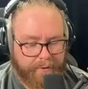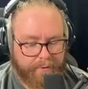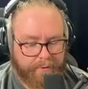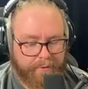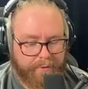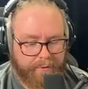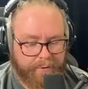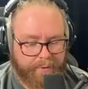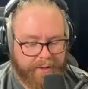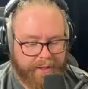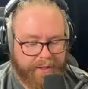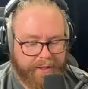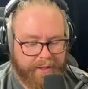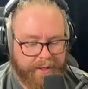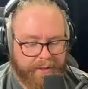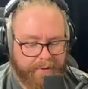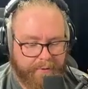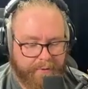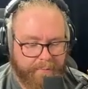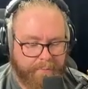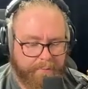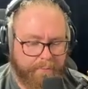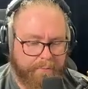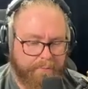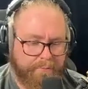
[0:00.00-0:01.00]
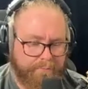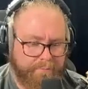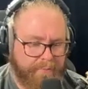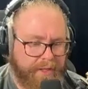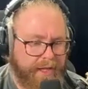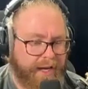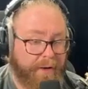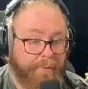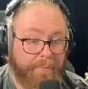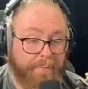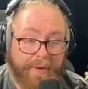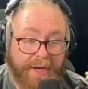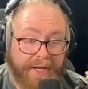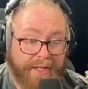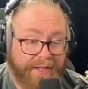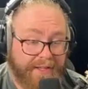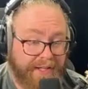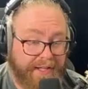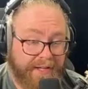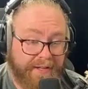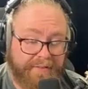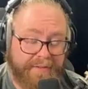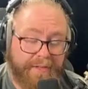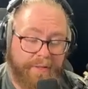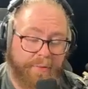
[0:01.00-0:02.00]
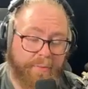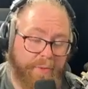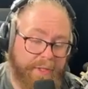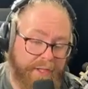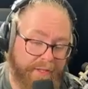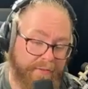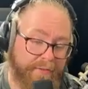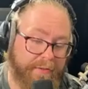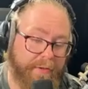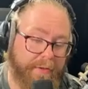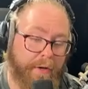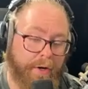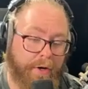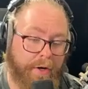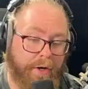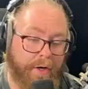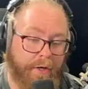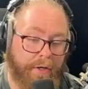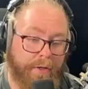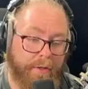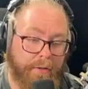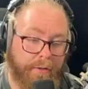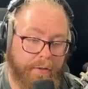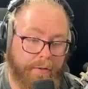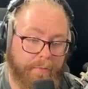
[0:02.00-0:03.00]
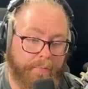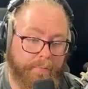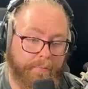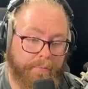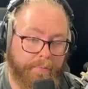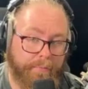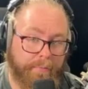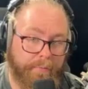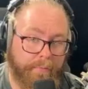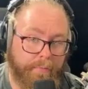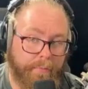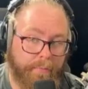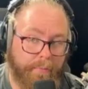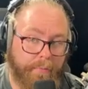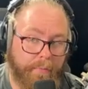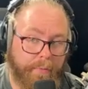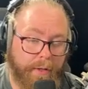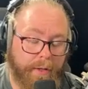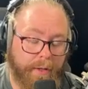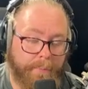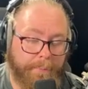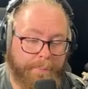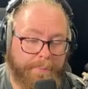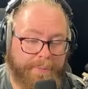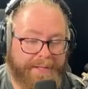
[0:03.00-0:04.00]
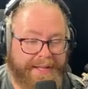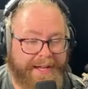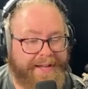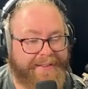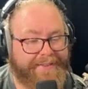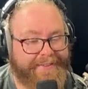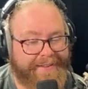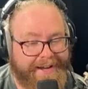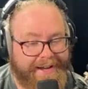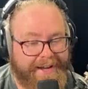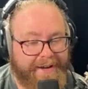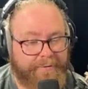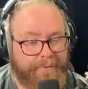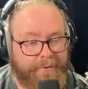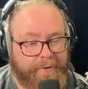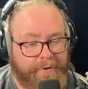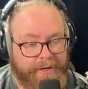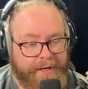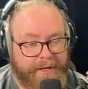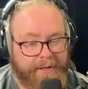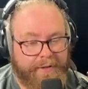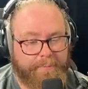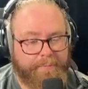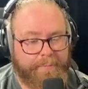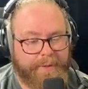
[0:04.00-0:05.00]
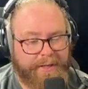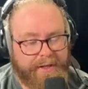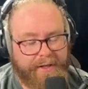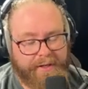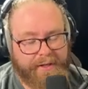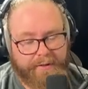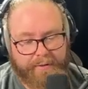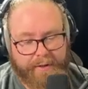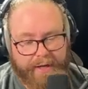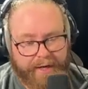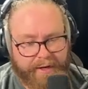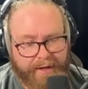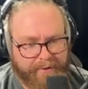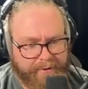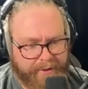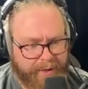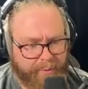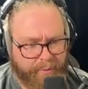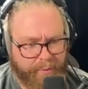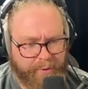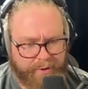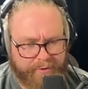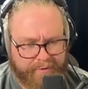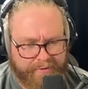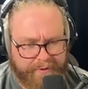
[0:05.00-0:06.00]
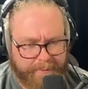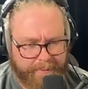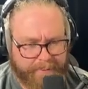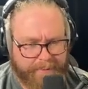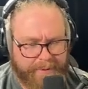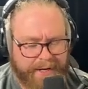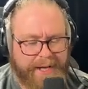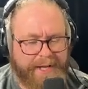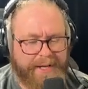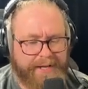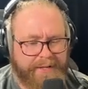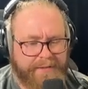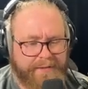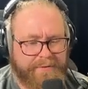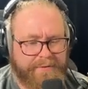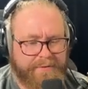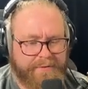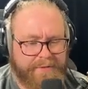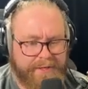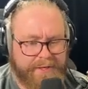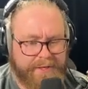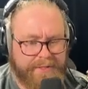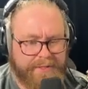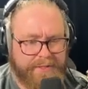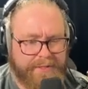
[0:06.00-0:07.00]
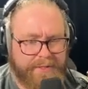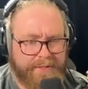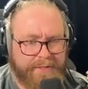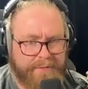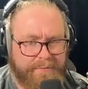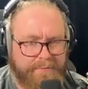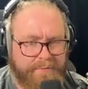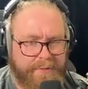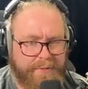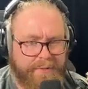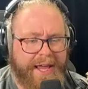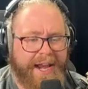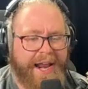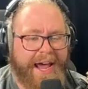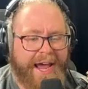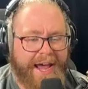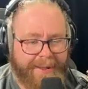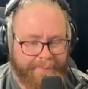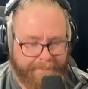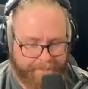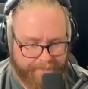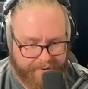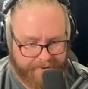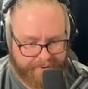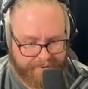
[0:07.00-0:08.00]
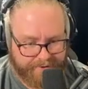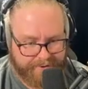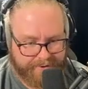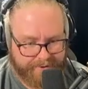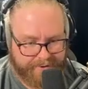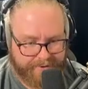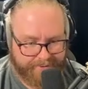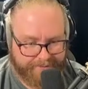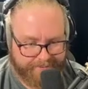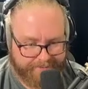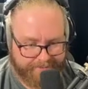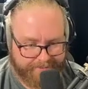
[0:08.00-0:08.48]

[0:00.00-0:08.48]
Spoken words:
to like, yeah, my days and weeks are planned after that, but I wouldn't say planned. It's just it happens